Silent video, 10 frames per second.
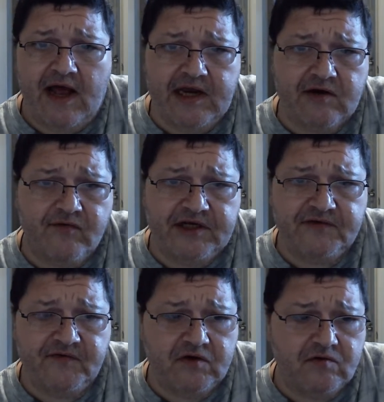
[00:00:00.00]

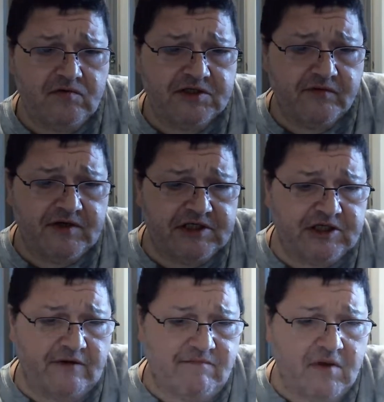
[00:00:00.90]
Iron-rich foods, there is
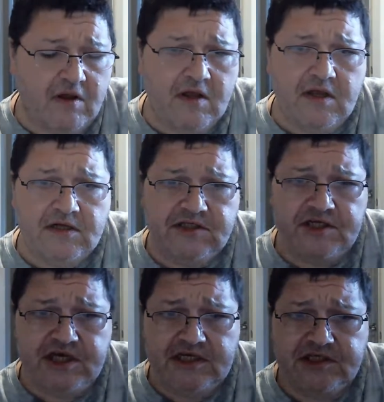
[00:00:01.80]
some
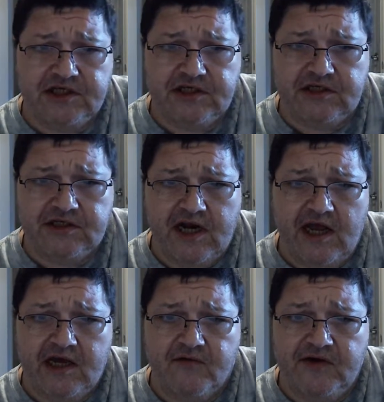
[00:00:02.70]
suggestions that
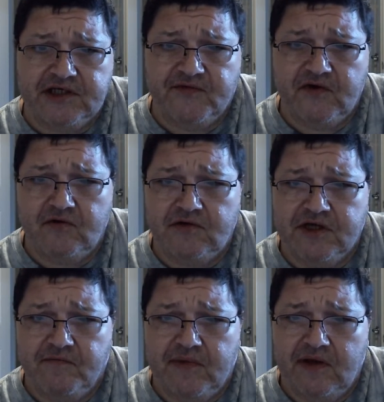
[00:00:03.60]
iron-rich foods
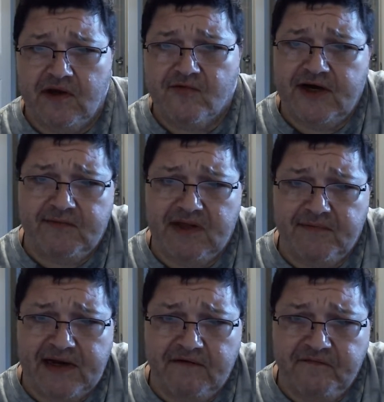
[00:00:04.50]
can be incredibly
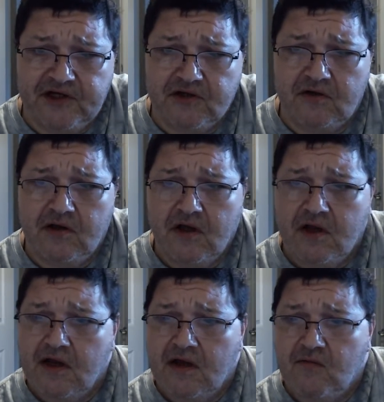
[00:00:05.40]
beneficial
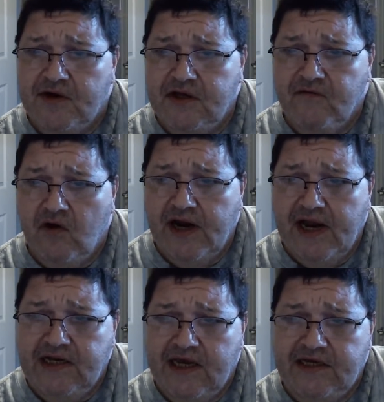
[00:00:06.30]
when you've got
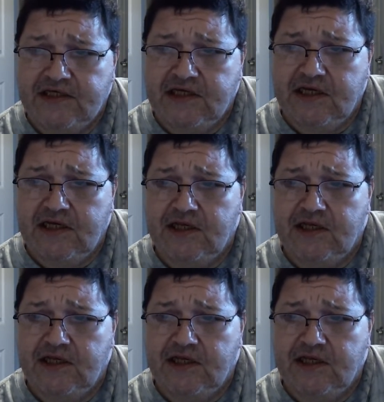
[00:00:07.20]
ADHD.